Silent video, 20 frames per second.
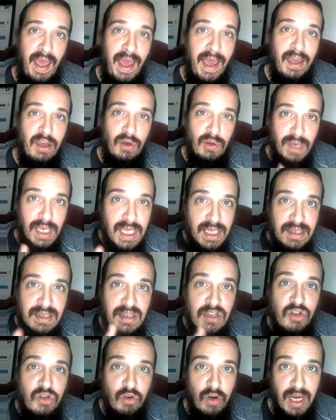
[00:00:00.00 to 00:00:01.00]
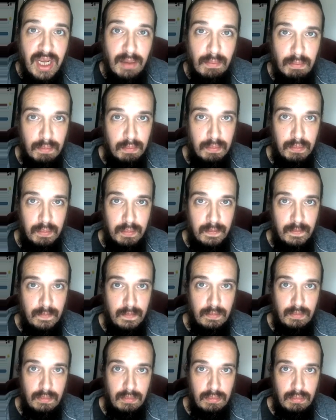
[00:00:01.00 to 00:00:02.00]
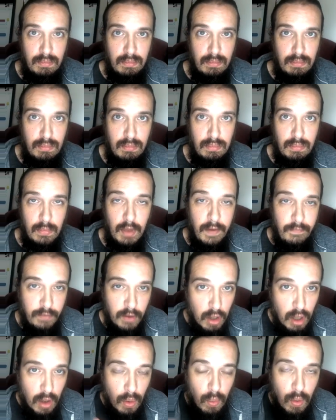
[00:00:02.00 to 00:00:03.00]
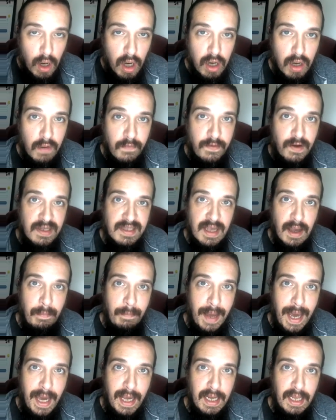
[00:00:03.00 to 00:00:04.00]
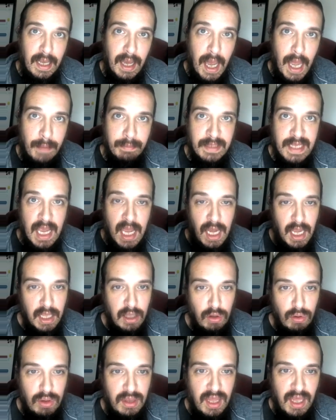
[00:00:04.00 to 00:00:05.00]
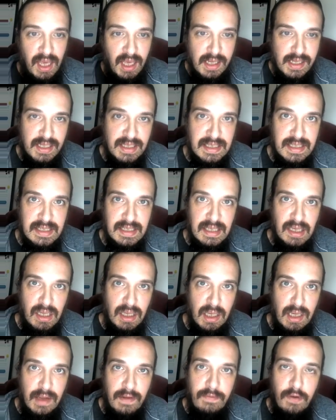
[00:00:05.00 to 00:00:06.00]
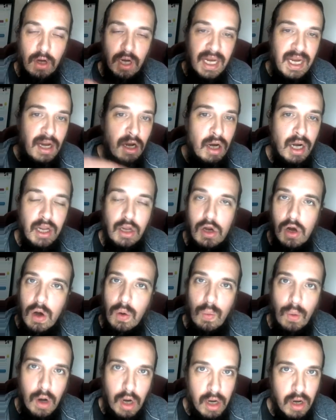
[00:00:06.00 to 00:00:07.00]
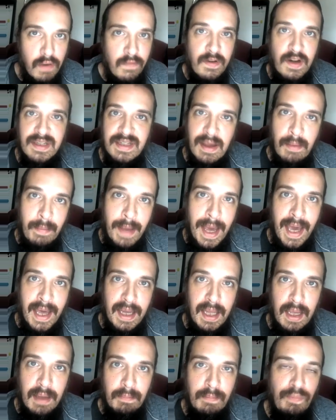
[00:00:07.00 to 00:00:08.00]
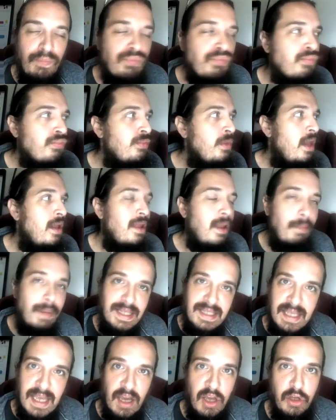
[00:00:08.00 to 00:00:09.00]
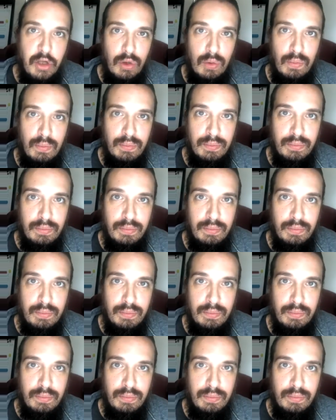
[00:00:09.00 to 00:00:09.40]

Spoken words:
And you need to dream. If you're a worker for somebody, I'm telling you this. If you're here and you're a worker for somebody, let me tell you.